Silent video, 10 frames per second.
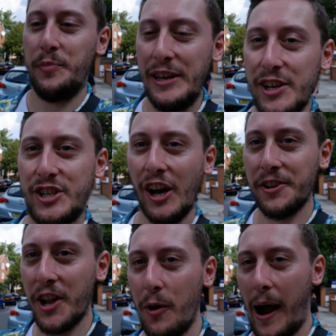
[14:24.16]
Be a
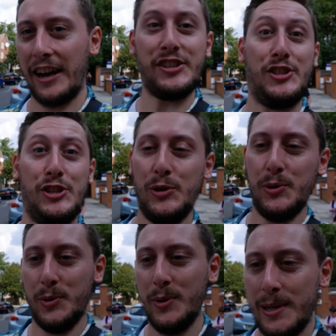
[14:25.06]
Shundo
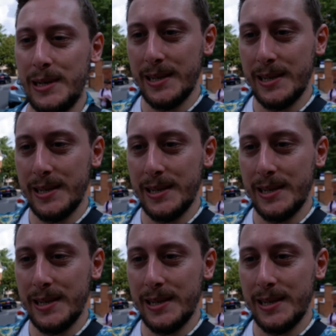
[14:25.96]
Axew.